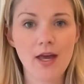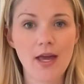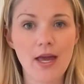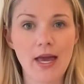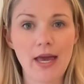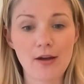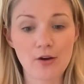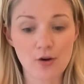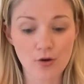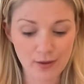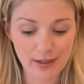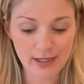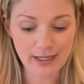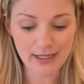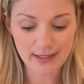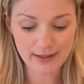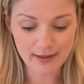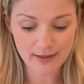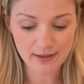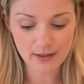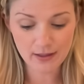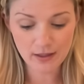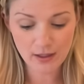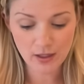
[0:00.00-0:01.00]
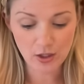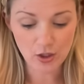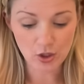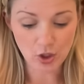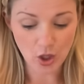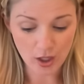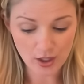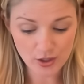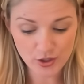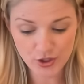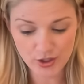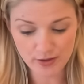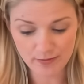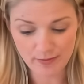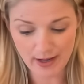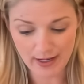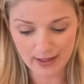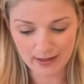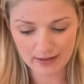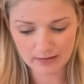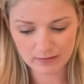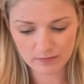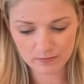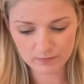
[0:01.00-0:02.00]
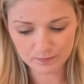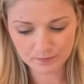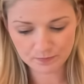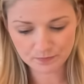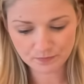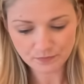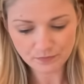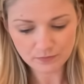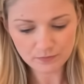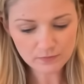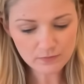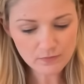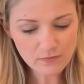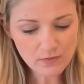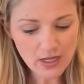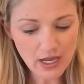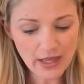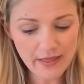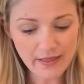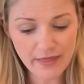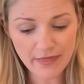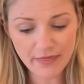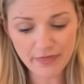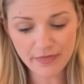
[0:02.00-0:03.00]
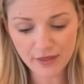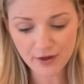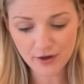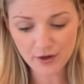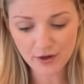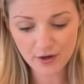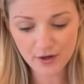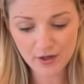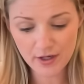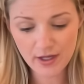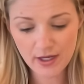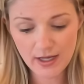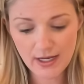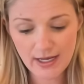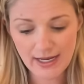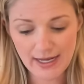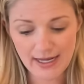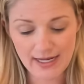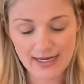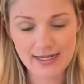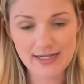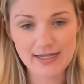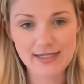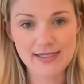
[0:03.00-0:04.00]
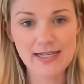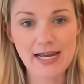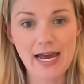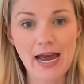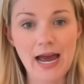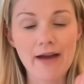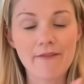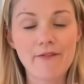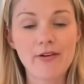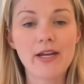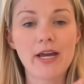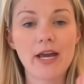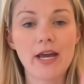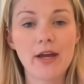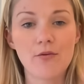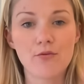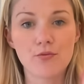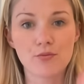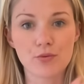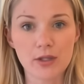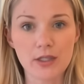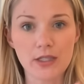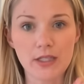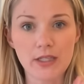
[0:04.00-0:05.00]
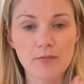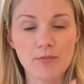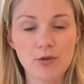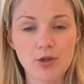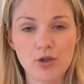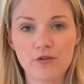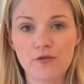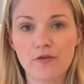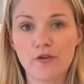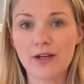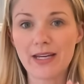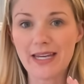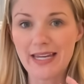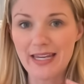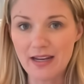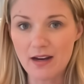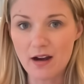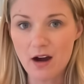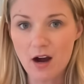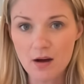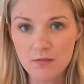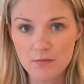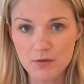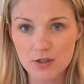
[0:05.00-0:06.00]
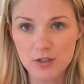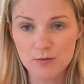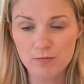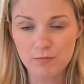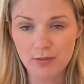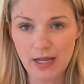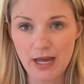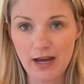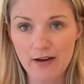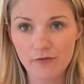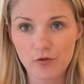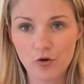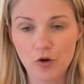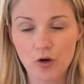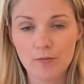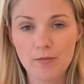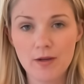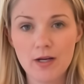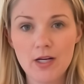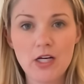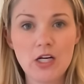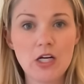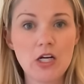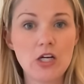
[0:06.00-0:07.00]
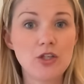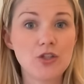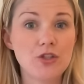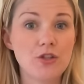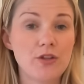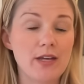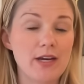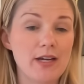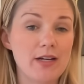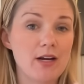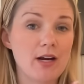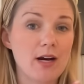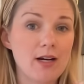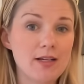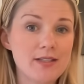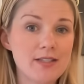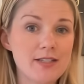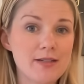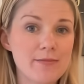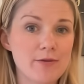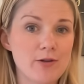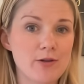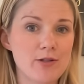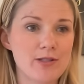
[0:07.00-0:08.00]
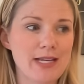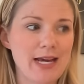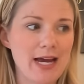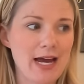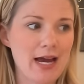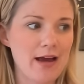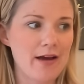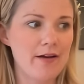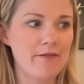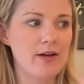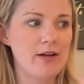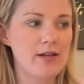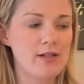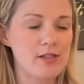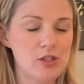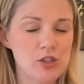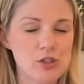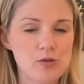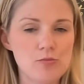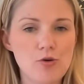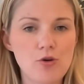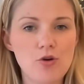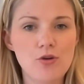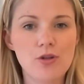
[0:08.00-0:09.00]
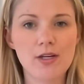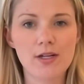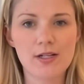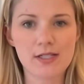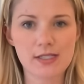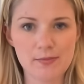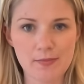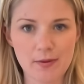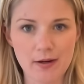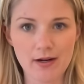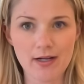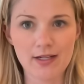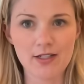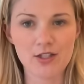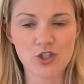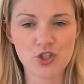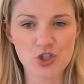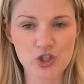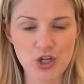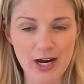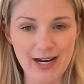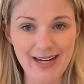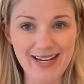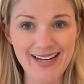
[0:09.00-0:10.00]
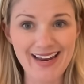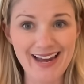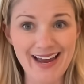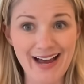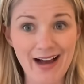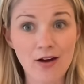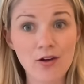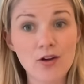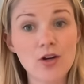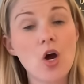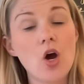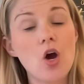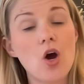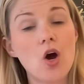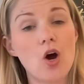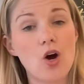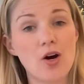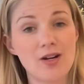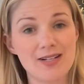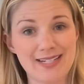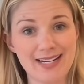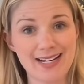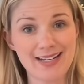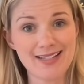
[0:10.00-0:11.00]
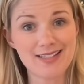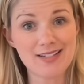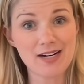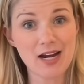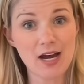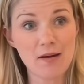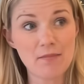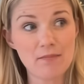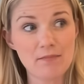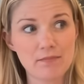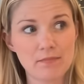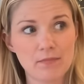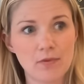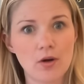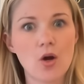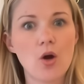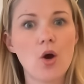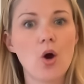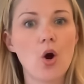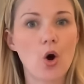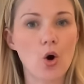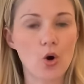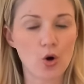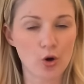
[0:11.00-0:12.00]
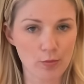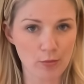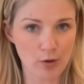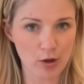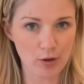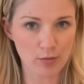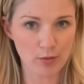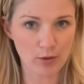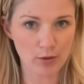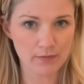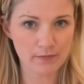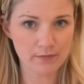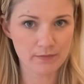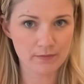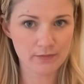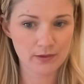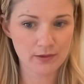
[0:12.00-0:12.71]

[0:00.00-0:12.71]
and created launch demand. And then third is having a really beautiful e-commerce platform so that customers have a smooth experience checking out on desktop or mobile.